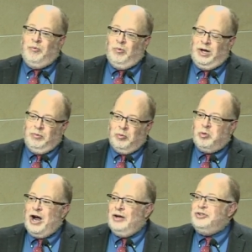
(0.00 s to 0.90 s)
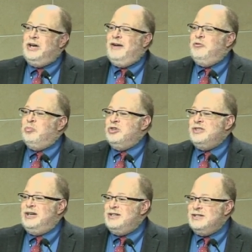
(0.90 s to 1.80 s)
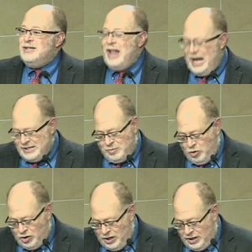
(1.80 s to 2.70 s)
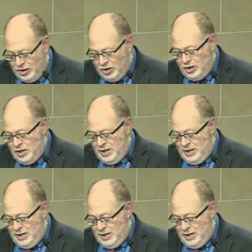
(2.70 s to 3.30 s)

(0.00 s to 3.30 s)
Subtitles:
We were proud to have him present his last book here